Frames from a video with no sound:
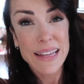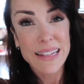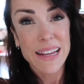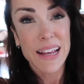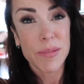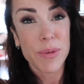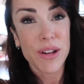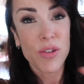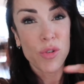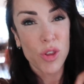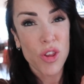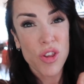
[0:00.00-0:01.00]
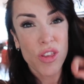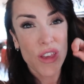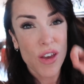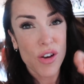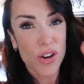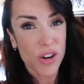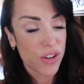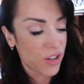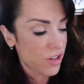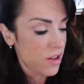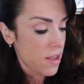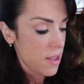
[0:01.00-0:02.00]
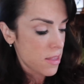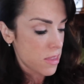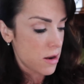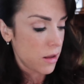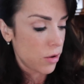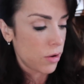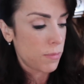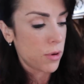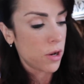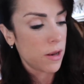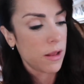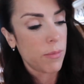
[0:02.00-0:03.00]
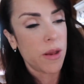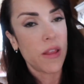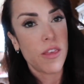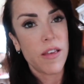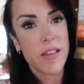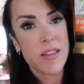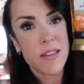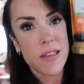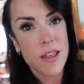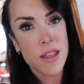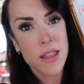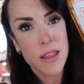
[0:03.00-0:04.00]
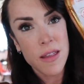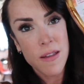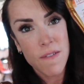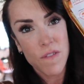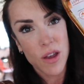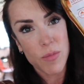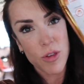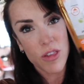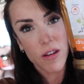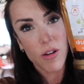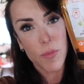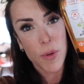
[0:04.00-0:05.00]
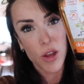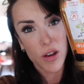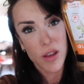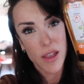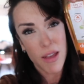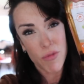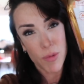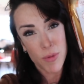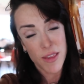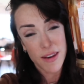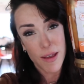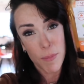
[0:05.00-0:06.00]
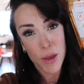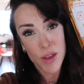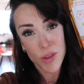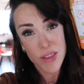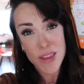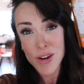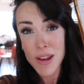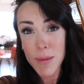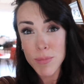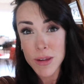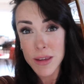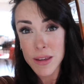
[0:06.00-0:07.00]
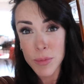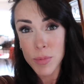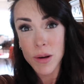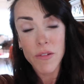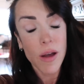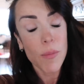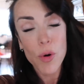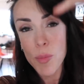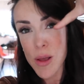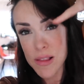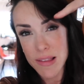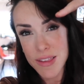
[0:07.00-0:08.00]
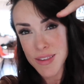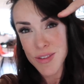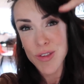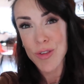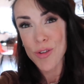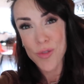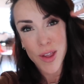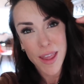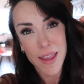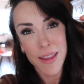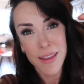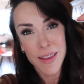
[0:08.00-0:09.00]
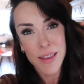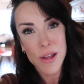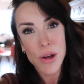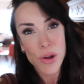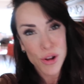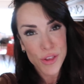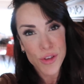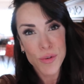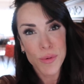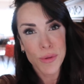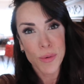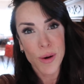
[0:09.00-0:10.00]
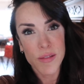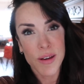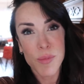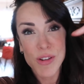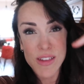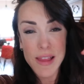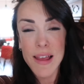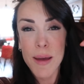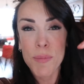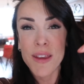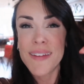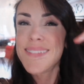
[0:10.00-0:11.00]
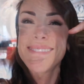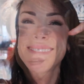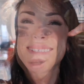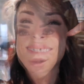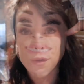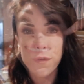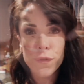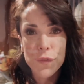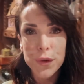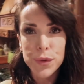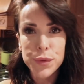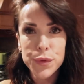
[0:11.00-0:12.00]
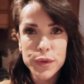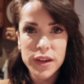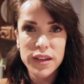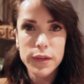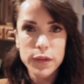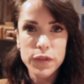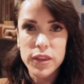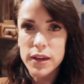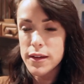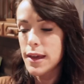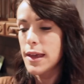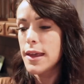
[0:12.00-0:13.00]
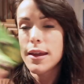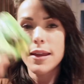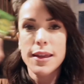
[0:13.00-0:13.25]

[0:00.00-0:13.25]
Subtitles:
And they add a bit of crunch to the yogurt. And then I'm gonna put a little bit of this fiber syrup on. I have it upside down because it's nearly empty, but I've got more bottles, so it's okay. All is good with the world and we're still happy. Final food of the day.